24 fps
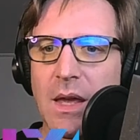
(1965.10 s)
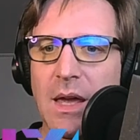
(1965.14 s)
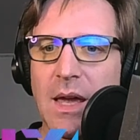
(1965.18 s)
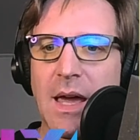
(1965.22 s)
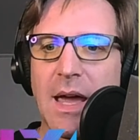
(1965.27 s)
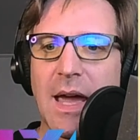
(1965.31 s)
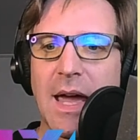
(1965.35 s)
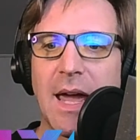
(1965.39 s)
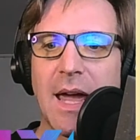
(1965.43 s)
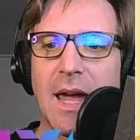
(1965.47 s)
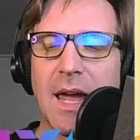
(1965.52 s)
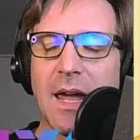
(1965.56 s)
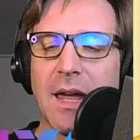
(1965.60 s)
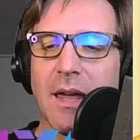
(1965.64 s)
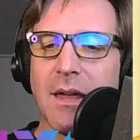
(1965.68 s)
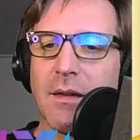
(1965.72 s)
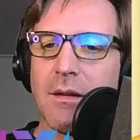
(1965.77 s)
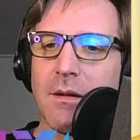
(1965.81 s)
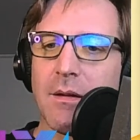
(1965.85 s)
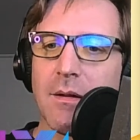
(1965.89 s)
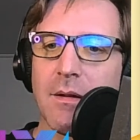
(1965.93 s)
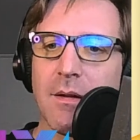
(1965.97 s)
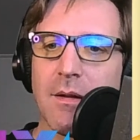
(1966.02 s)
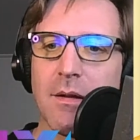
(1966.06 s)
Hey,
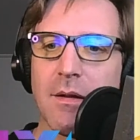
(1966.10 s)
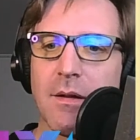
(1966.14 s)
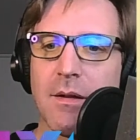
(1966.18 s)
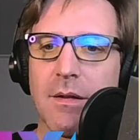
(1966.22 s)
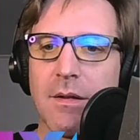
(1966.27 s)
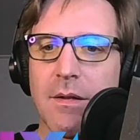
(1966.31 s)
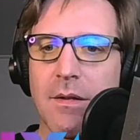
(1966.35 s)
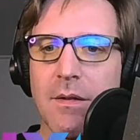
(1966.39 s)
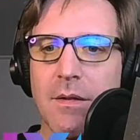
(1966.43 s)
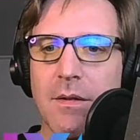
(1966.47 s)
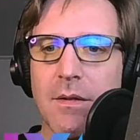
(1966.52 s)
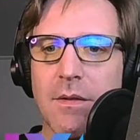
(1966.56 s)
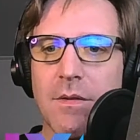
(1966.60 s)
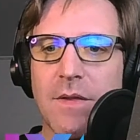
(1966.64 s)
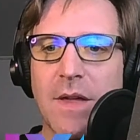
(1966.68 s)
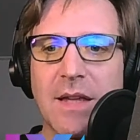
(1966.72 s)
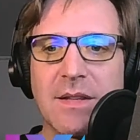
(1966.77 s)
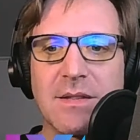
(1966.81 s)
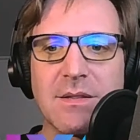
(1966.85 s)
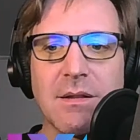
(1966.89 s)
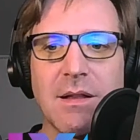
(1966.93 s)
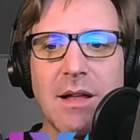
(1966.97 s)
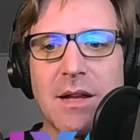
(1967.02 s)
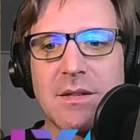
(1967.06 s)

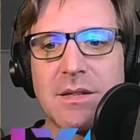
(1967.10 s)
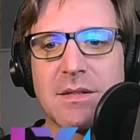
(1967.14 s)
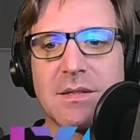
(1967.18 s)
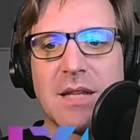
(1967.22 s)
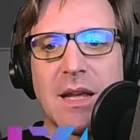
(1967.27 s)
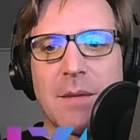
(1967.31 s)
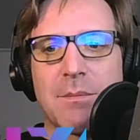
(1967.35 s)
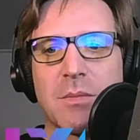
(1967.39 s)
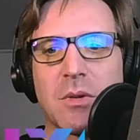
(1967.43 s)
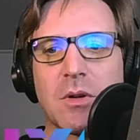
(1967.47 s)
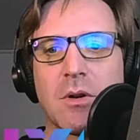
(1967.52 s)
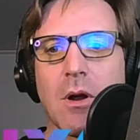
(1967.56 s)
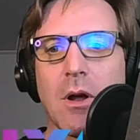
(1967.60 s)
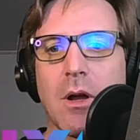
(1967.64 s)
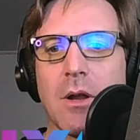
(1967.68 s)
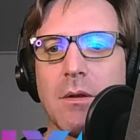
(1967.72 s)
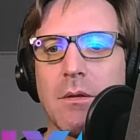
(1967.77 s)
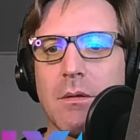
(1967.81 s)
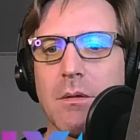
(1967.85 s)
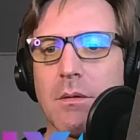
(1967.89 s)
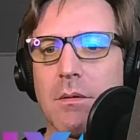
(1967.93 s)
thanks a lot, Decepticon.